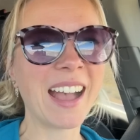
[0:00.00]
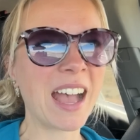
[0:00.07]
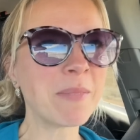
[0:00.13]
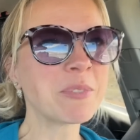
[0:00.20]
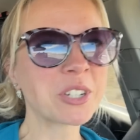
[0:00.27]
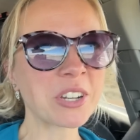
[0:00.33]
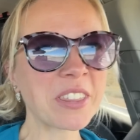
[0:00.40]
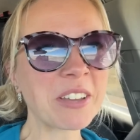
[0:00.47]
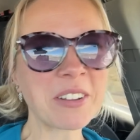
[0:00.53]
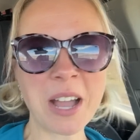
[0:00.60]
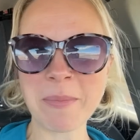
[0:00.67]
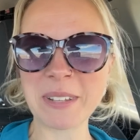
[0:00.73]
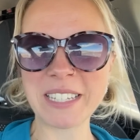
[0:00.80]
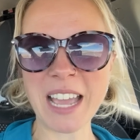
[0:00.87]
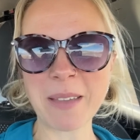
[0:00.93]
I'm sure there'll
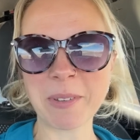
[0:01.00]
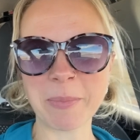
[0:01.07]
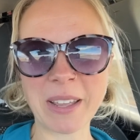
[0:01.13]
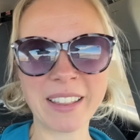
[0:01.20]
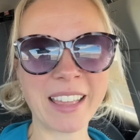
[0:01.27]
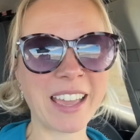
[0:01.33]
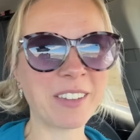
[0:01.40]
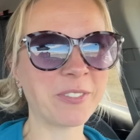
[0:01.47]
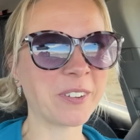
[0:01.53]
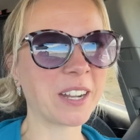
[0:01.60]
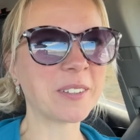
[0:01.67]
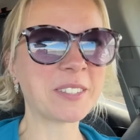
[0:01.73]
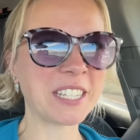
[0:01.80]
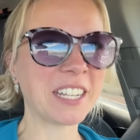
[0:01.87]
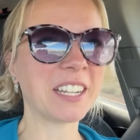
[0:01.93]
come a time in my life when
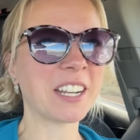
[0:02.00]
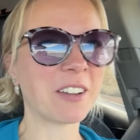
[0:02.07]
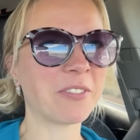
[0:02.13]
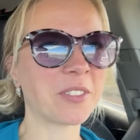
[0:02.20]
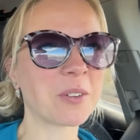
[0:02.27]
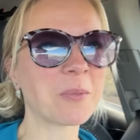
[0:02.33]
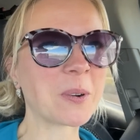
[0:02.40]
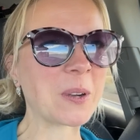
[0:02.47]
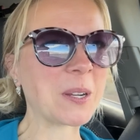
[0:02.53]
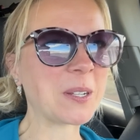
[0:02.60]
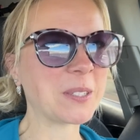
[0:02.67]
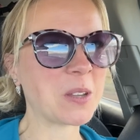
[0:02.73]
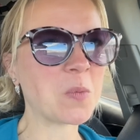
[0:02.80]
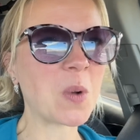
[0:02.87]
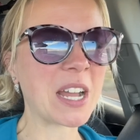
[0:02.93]
I've seen enough of the
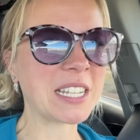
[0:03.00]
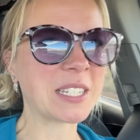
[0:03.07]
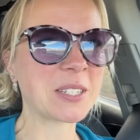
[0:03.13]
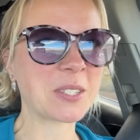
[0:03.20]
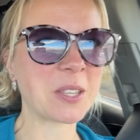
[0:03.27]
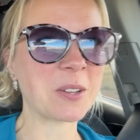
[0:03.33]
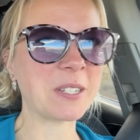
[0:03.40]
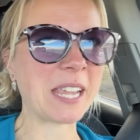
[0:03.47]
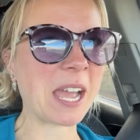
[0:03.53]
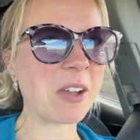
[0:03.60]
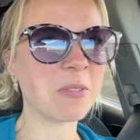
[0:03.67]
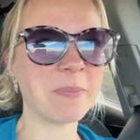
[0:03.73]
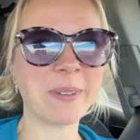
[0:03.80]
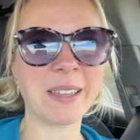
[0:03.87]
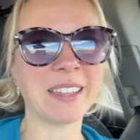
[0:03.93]
world and want to slow
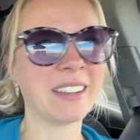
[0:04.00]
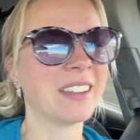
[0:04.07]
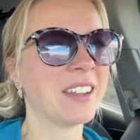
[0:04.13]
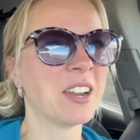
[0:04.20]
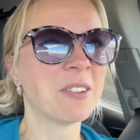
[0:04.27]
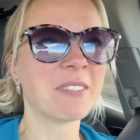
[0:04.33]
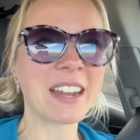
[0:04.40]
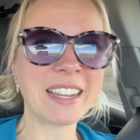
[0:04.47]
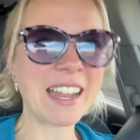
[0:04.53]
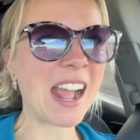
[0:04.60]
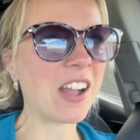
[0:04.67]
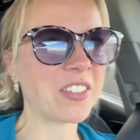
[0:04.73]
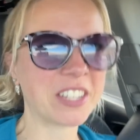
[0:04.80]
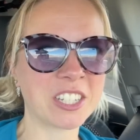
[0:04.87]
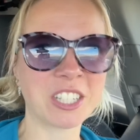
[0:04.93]
down, but right
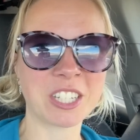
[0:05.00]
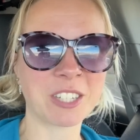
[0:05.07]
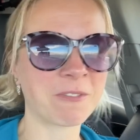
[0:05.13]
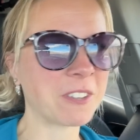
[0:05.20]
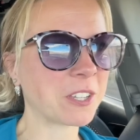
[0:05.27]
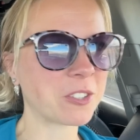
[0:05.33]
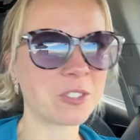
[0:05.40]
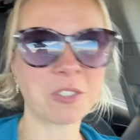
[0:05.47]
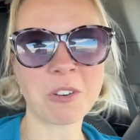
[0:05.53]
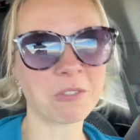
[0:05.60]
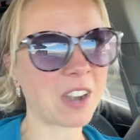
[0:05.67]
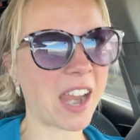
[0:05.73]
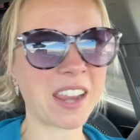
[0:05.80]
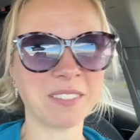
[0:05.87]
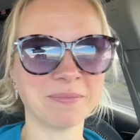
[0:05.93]
now this just feels so
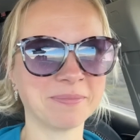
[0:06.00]
right.